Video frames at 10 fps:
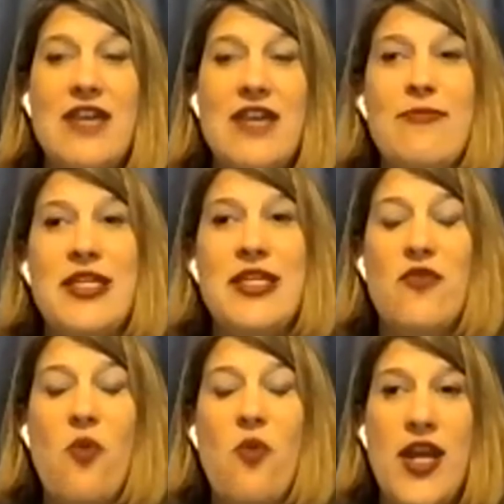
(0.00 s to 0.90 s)
myself
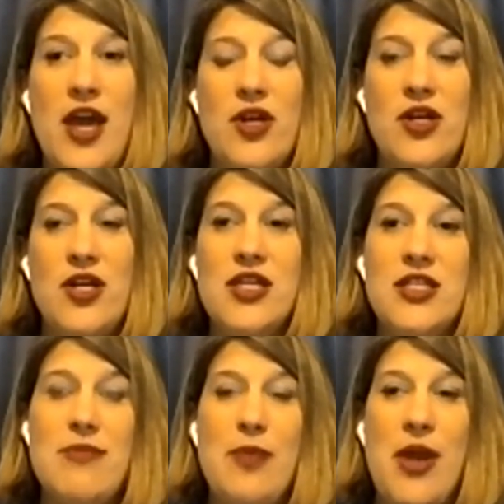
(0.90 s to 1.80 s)
one hour
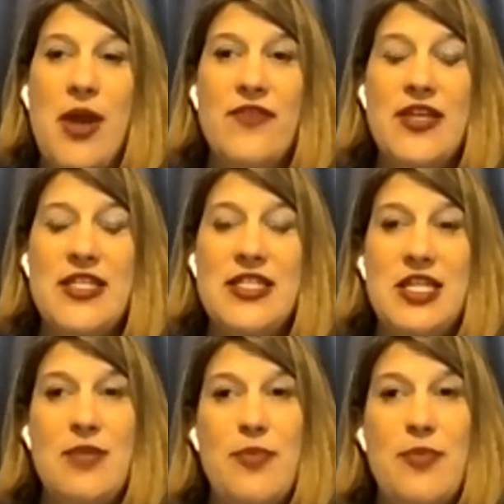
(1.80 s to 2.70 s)
to make
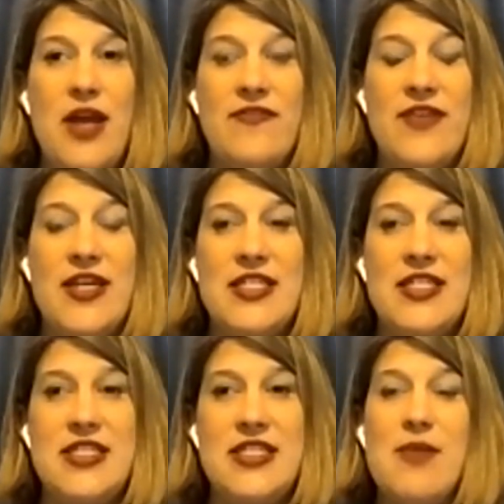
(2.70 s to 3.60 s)
breakfast, eat
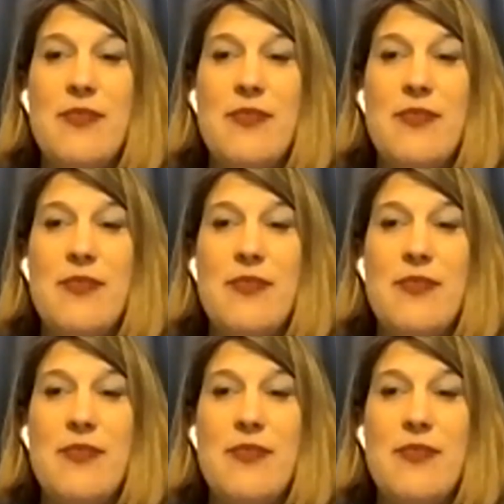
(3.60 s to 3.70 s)
breakfast,